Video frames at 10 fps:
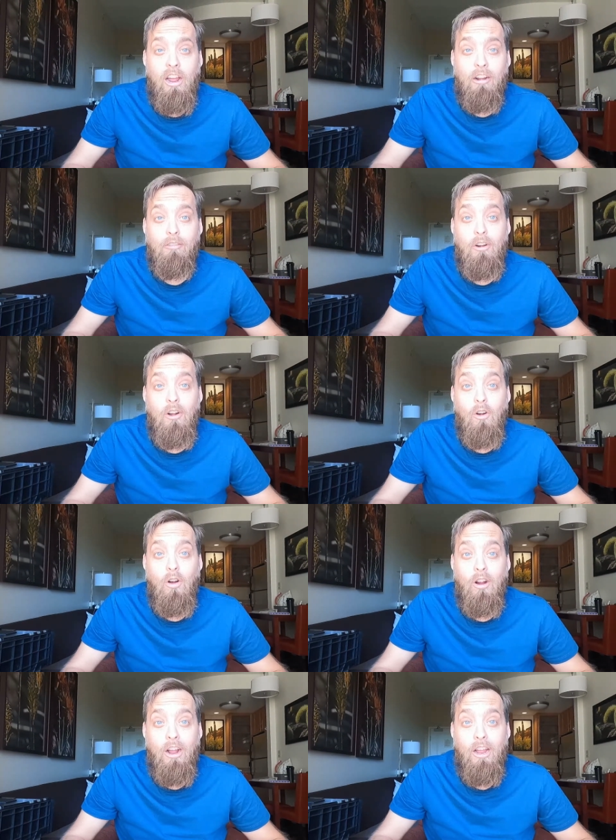I don't
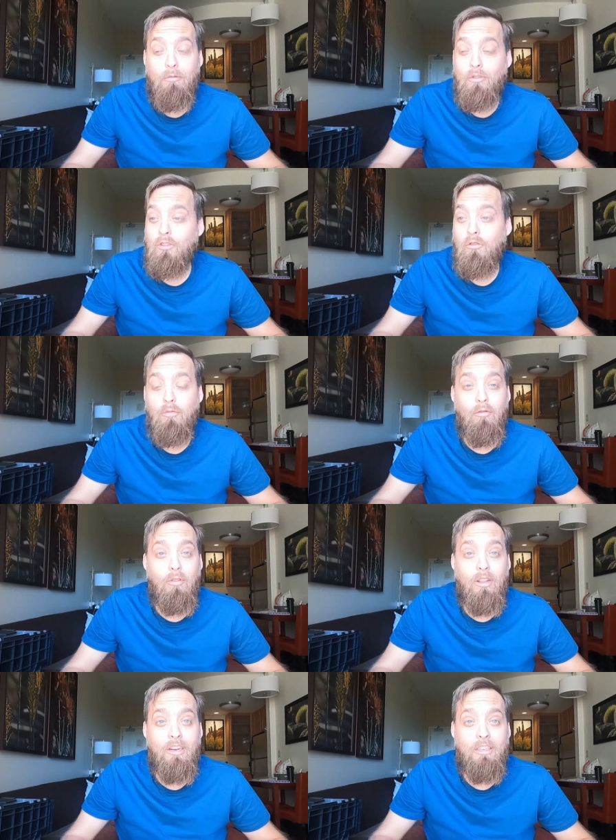know. I'm super
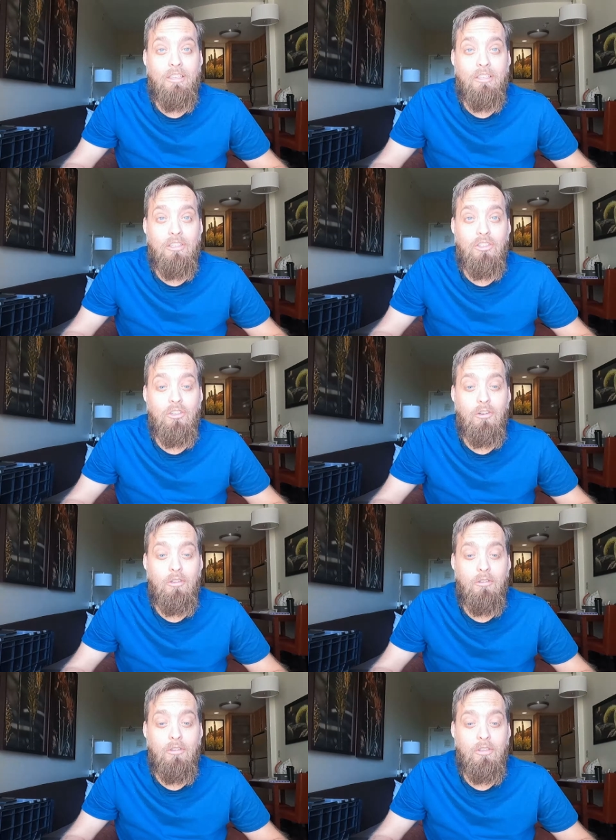reluctant to show
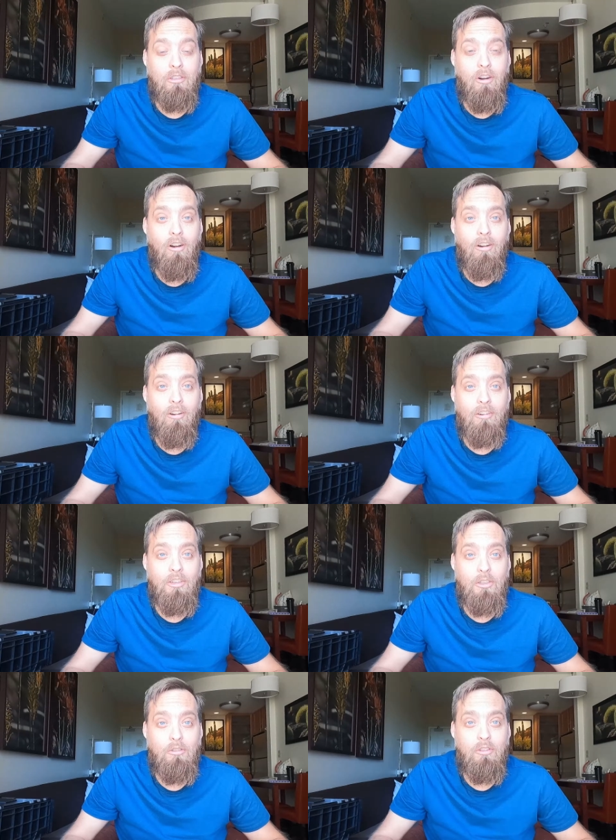you the scar on
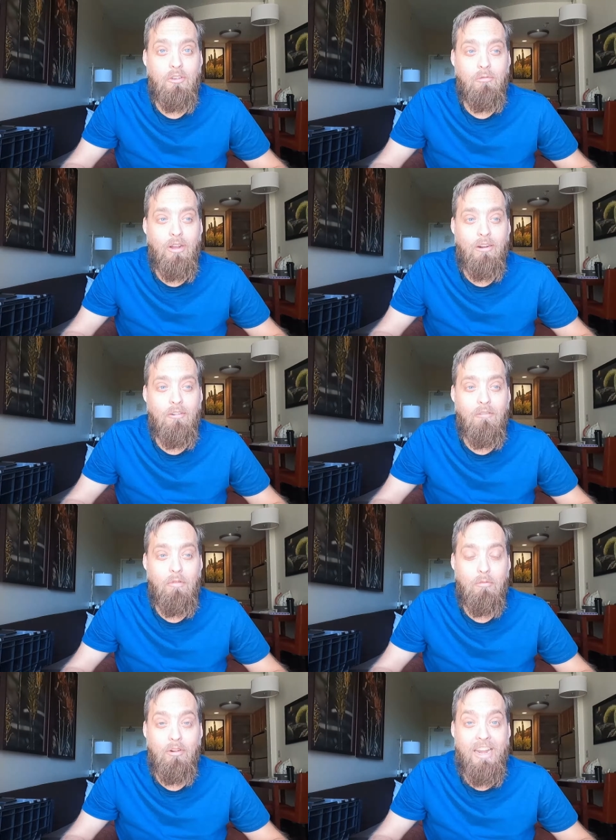YouTube. I don't know if
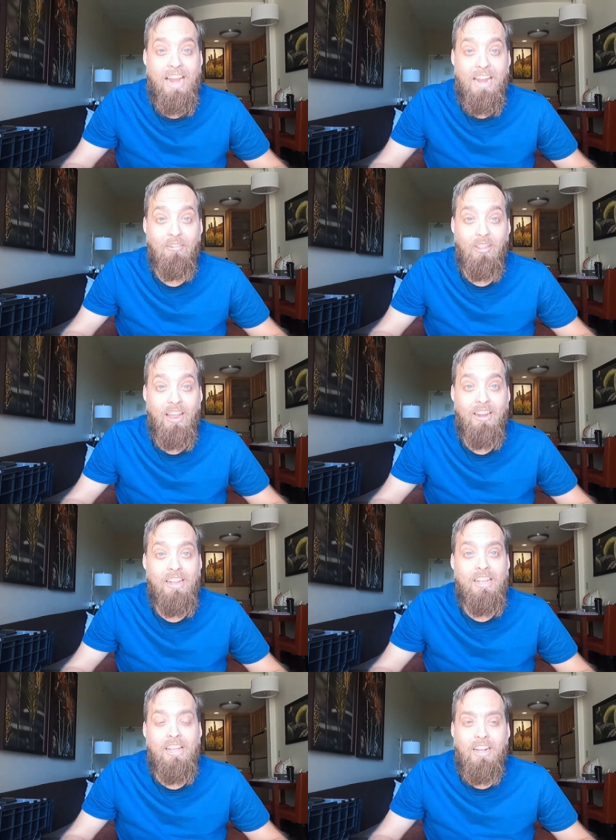people can handle that.
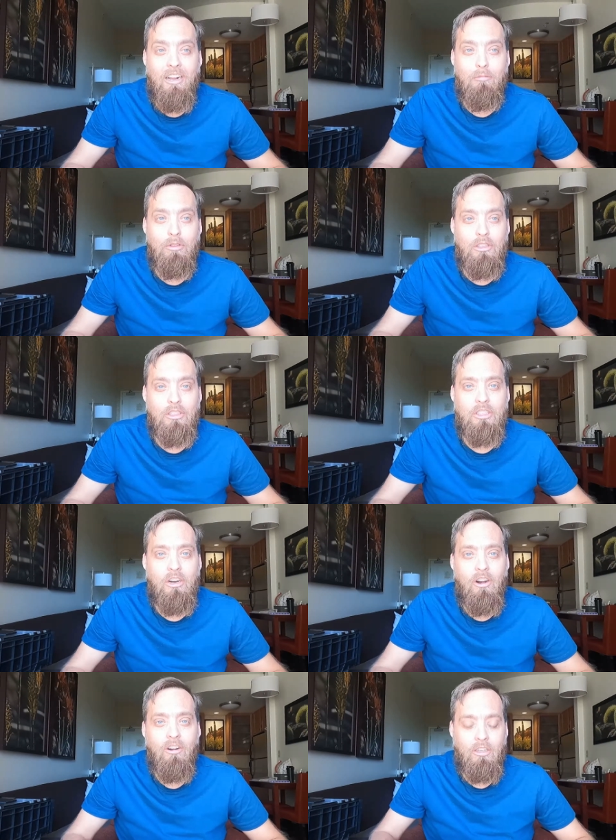Um, but the
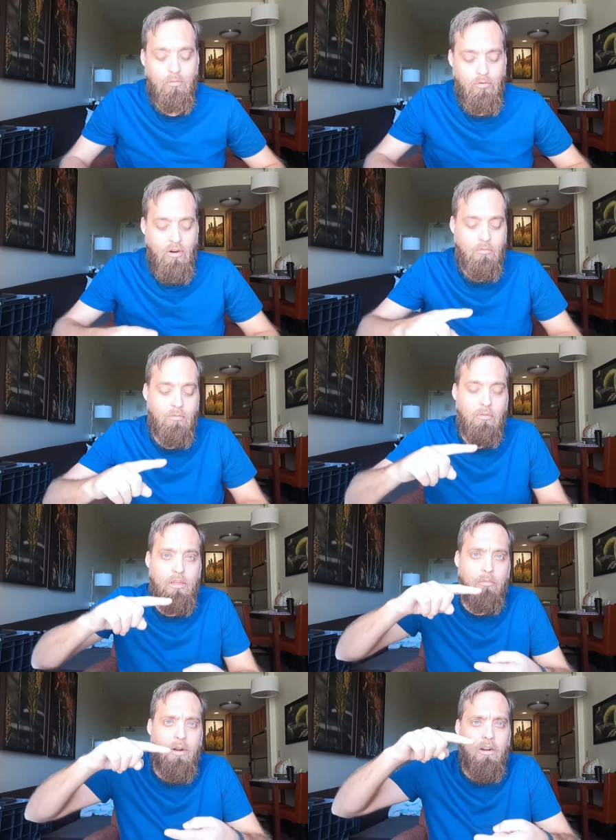scar is probably
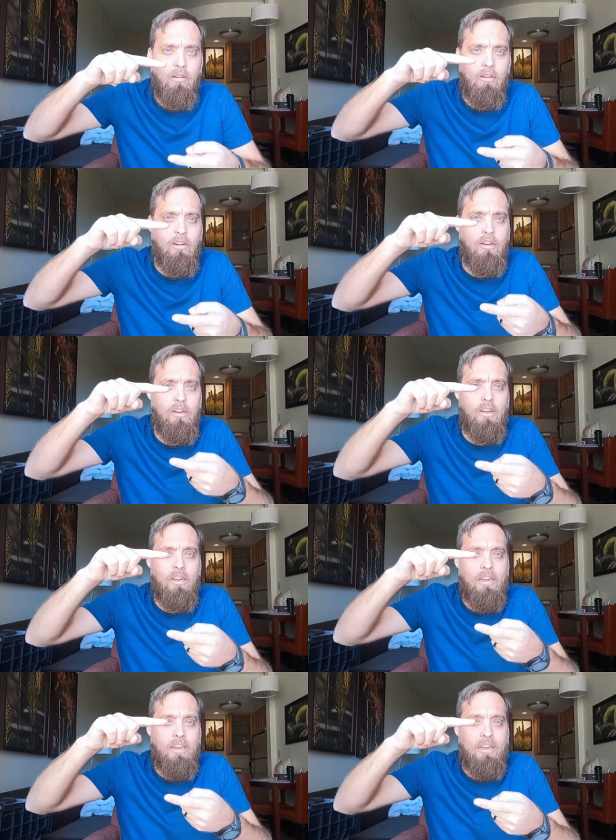about
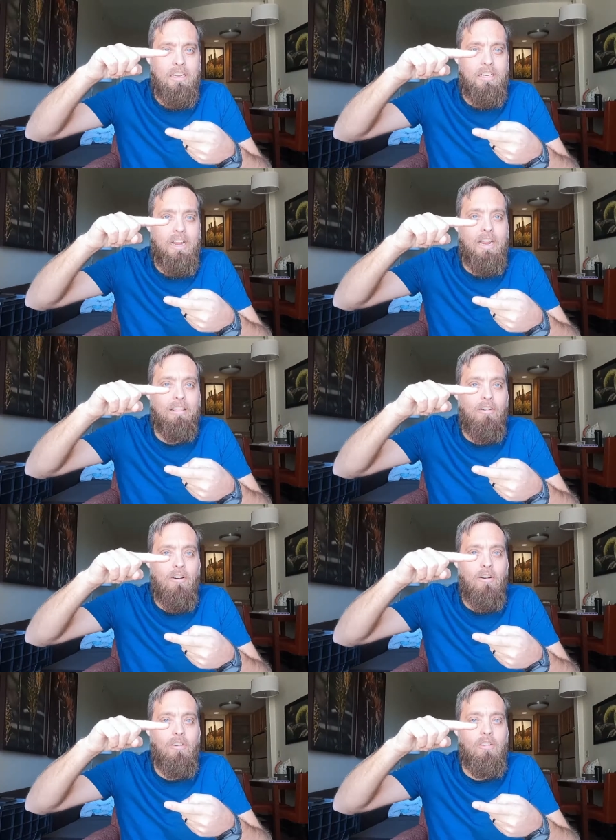yay
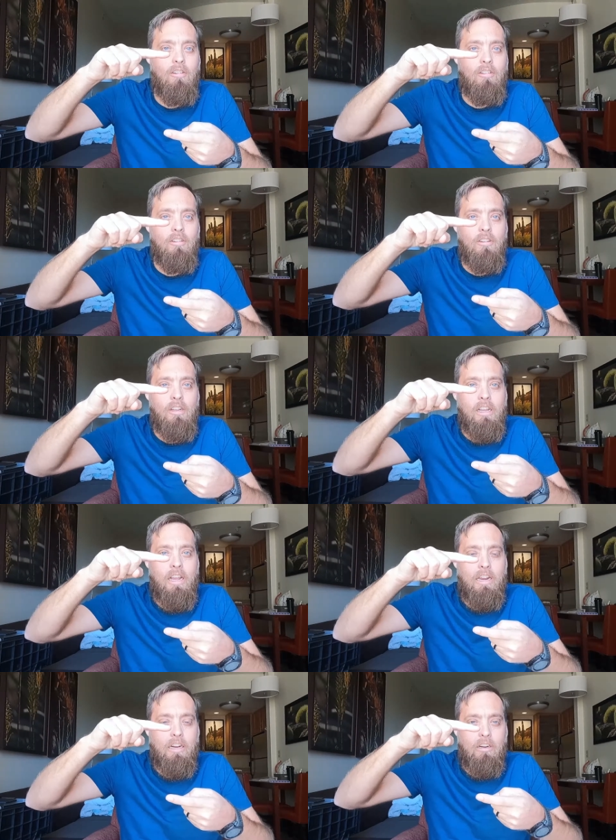long
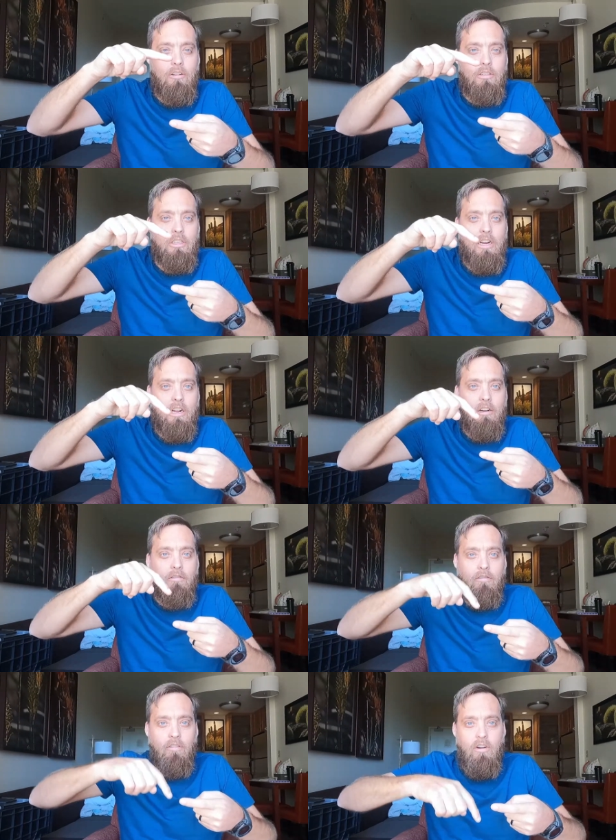and it goes kind of
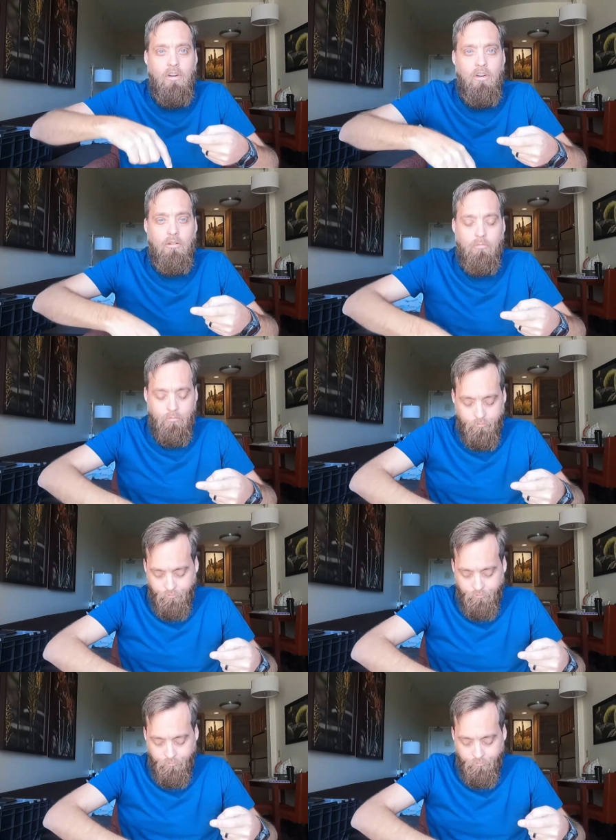from